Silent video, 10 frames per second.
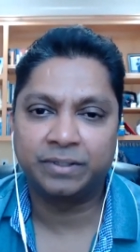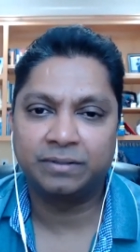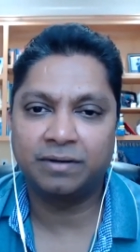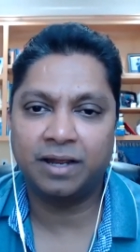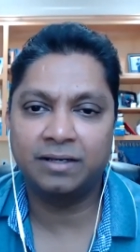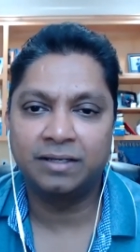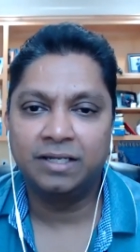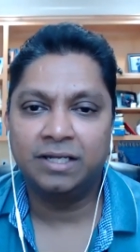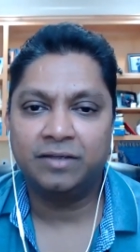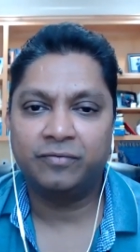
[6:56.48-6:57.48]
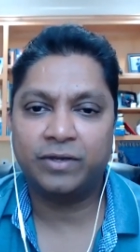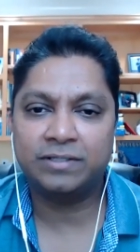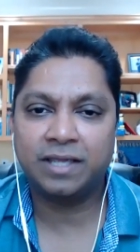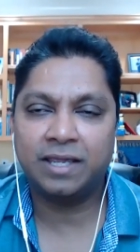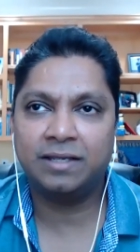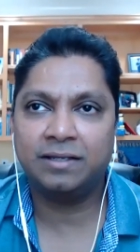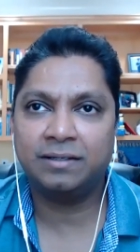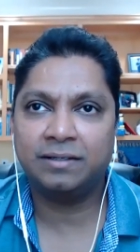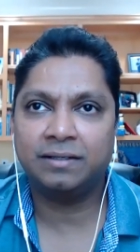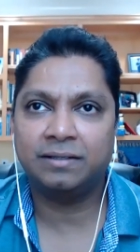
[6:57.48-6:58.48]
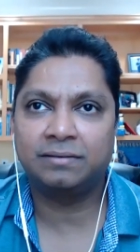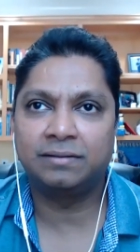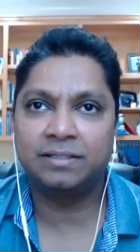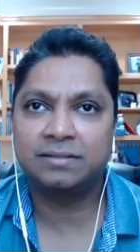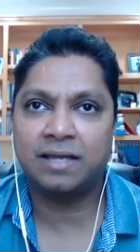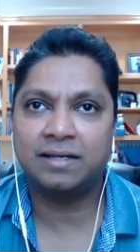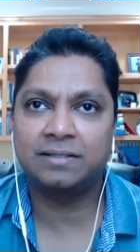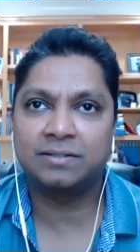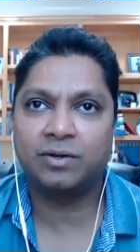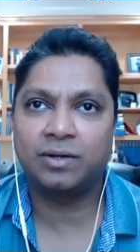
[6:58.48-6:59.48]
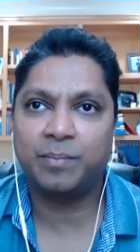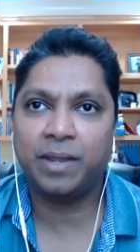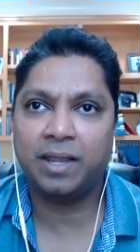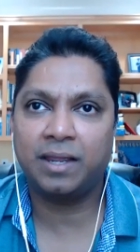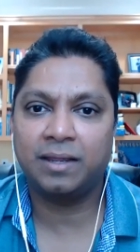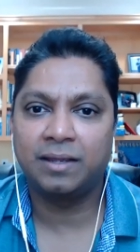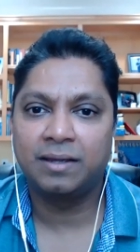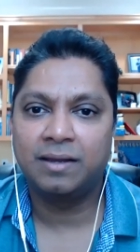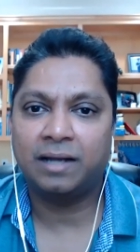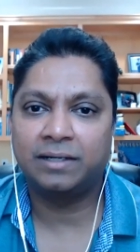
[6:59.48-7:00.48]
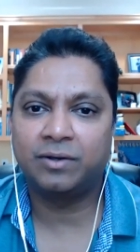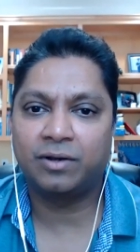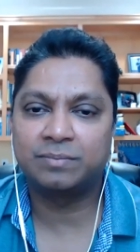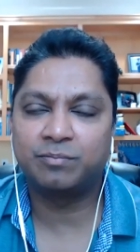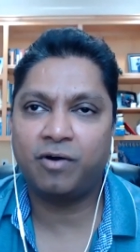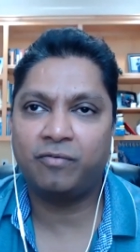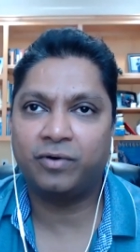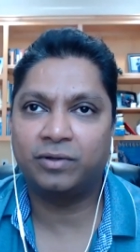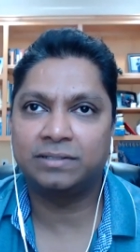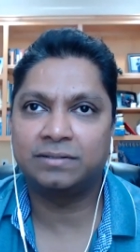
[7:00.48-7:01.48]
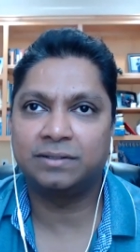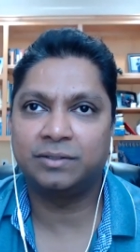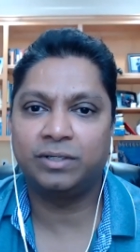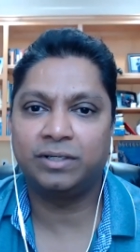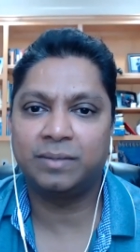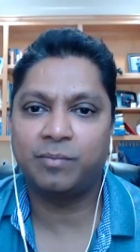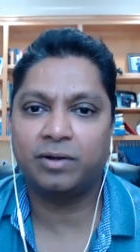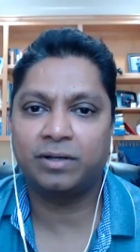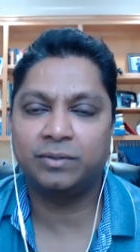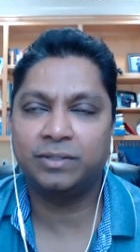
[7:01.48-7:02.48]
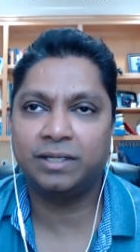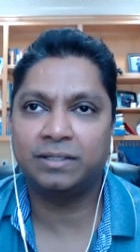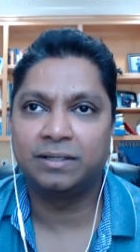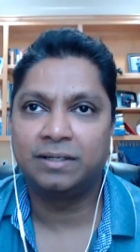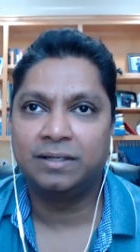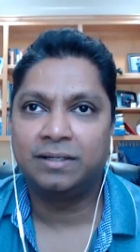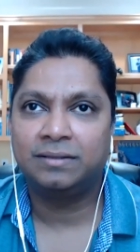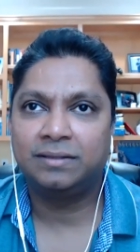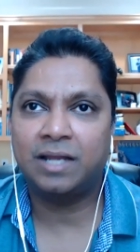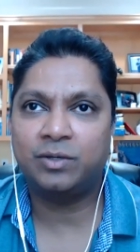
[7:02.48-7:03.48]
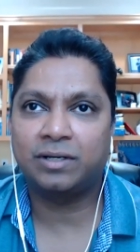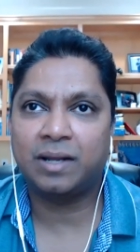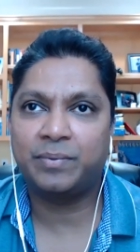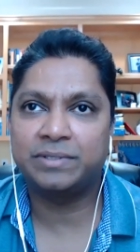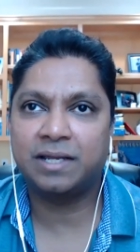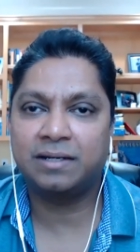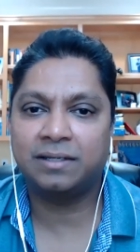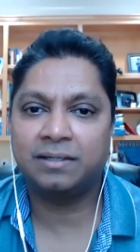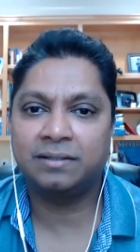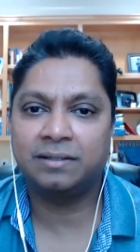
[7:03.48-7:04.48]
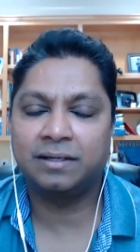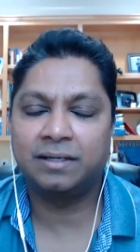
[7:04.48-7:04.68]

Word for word: right if you're saying this tenant is going to pay $100 more for this newly remodeled unit then you're representing an